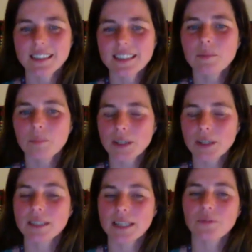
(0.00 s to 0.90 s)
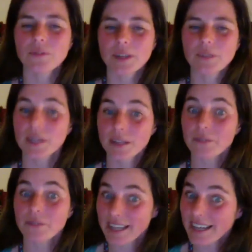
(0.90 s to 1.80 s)
But if
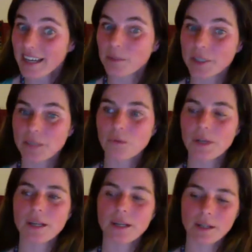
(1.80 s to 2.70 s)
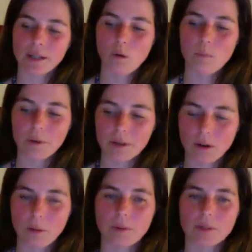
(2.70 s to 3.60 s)
we open up
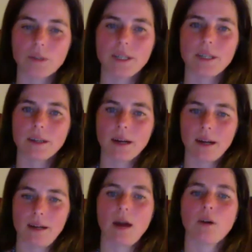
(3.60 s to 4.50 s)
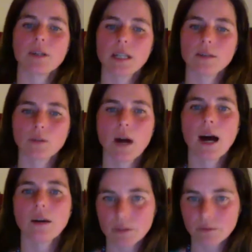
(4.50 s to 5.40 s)
and we allow ourselves to have the
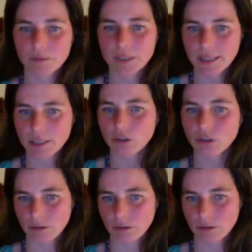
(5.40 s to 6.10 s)
conversation